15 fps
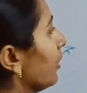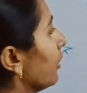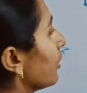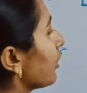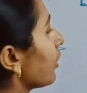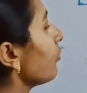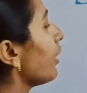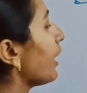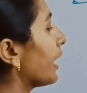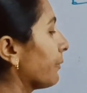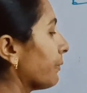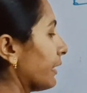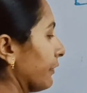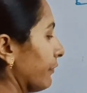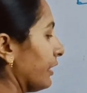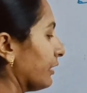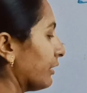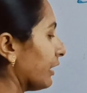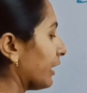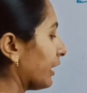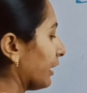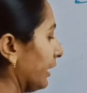Now I am giving
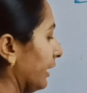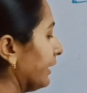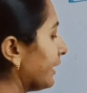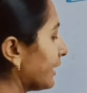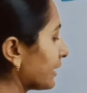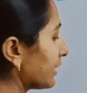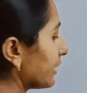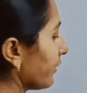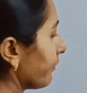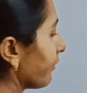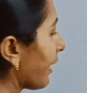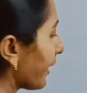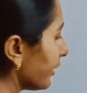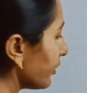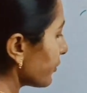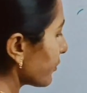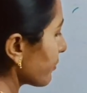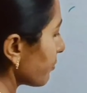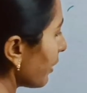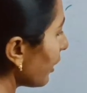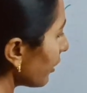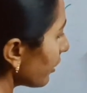the inductor values ma.